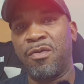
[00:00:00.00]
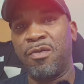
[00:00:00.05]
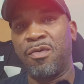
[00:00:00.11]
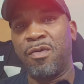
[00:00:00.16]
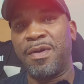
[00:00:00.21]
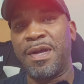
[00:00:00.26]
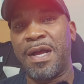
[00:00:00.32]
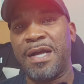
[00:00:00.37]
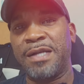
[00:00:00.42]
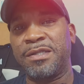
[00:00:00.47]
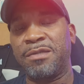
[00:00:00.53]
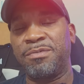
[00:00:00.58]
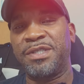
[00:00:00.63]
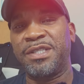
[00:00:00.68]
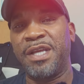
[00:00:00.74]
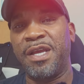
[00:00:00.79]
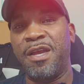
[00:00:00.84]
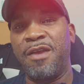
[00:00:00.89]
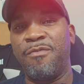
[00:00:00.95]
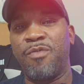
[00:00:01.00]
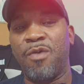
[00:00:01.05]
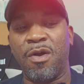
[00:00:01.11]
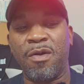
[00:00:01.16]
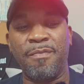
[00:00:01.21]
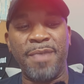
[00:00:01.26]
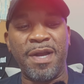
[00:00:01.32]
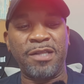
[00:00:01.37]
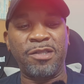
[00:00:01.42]
Hey guys, I'm Steve.
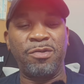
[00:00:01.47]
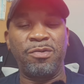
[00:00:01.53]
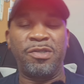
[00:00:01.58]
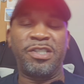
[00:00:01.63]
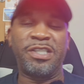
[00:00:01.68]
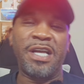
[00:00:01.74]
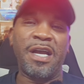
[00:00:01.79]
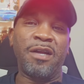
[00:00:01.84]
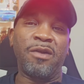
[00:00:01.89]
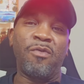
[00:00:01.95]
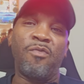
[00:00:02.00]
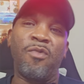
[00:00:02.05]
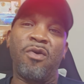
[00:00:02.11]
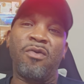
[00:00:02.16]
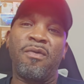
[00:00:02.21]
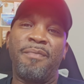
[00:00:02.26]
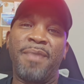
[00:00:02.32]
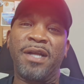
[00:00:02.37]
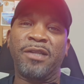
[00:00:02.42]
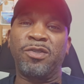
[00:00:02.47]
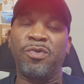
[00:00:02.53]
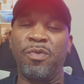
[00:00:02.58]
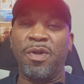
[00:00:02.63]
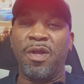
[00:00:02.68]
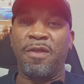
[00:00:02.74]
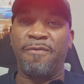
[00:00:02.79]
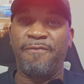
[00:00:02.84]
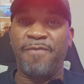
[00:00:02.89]
Welcome back to the channel. Welcome back to
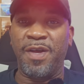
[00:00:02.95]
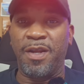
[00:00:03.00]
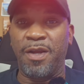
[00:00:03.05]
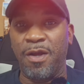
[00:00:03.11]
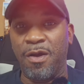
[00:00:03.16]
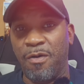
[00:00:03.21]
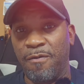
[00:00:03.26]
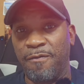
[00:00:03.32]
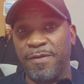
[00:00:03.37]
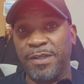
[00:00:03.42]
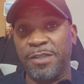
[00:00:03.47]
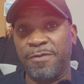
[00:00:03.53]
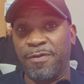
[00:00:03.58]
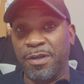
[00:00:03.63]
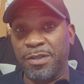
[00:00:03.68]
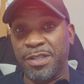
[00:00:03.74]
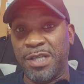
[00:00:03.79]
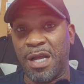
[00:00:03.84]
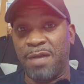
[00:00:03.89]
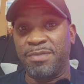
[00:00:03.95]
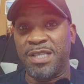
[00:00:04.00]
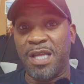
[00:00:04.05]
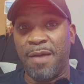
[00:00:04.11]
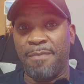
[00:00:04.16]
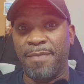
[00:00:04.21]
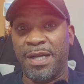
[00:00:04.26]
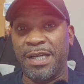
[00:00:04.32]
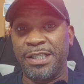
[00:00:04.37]
another video. If it's your first time
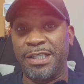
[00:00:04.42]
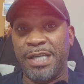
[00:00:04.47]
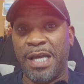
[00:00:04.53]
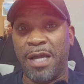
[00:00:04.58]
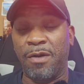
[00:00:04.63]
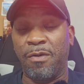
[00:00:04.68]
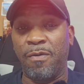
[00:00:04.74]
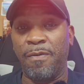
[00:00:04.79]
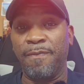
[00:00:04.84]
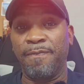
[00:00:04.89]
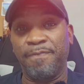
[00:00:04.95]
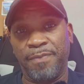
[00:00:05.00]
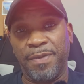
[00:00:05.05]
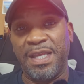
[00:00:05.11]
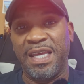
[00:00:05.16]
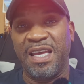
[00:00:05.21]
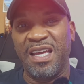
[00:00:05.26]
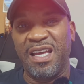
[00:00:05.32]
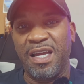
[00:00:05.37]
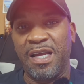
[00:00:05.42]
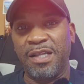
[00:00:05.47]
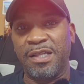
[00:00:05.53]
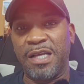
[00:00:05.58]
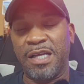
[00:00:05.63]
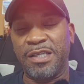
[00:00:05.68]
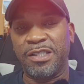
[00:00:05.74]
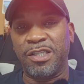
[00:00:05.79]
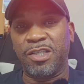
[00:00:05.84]
stopping by the channel,
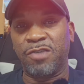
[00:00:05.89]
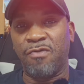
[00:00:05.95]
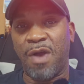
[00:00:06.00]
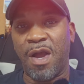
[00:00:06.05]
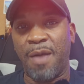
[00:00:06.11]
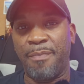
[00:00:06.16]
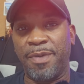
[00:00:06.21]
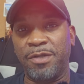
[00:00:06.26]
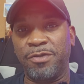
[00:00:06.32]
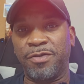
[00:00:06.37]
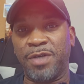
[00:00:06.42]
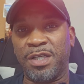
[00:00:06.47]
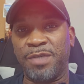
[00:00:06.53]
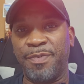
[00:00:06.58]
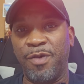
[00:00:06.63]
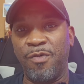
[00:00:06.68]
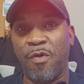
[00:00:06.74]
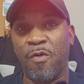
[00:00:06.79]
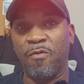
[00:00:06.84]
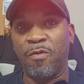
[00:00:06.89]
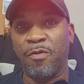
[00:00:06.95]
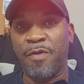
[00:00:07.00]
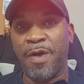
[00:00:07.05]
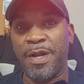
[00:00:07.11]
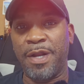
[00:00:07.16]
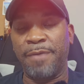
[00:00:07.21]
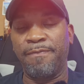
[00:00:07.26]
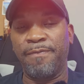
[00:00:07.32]
hit that subscribe button. Trust me, you won't
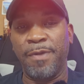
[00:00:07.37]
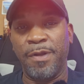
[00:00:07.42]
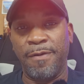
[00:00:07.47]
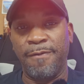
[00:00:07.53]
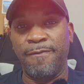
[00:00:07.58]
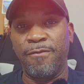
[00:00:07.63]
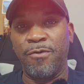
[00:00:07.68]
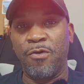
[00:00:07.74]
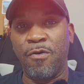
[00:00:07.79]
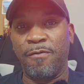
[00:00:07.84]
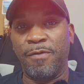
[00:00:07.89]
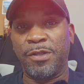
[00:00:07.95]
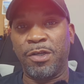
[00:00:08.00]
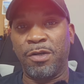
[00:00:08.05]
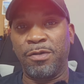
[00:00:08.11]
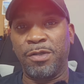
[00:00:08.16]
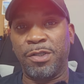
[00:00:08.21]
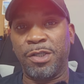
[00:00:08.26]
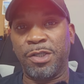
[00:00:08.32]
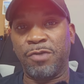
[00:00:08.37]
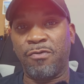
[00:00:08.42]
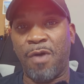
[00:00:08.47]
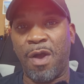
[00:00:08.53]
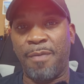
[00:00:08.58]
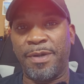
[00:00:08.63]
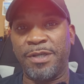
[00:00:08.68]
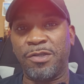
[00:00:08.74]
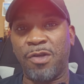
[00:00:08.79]
regret it. You're a returning
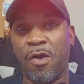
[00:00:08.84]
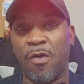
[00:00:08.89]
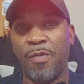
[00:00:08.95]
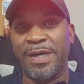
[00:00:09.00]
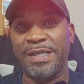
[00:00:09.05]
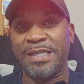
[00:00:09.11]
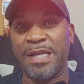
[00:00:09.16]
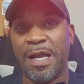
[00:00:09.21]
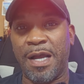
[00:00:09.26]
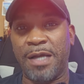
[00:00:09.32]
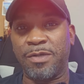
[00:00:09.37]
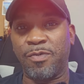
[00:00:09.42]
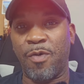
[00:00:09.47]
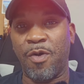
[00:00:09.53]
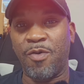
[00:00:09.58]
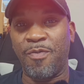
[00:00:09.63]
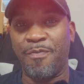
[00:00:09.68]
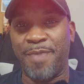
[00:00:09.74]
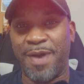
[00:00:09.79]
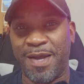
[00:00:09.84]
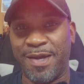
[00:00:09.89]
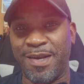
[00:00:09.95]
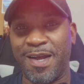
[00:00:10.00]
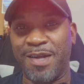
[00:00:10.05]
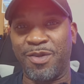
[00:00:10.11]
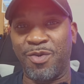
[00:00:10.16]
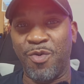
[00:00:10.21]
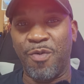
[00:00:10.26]
subscriber. As always, guys, welcome back,
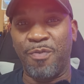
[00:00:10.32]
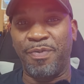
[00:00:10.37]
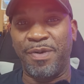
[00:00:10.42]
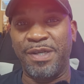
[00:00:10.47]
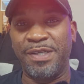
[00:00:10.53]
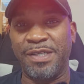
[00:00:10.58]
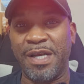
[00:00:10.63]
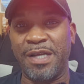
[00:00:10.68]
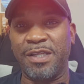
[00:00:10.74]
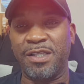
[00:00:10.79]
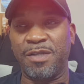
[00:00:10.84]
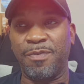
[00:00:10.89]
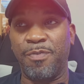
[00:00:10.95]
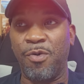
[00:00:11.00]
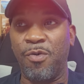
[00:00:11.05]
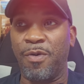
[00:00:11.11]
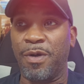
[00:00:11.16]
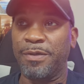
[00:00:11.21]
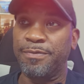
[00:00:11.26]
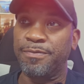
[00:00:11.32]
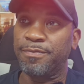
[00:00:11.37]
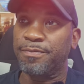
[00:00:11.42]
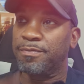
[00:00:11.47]
and I do appreciate the support.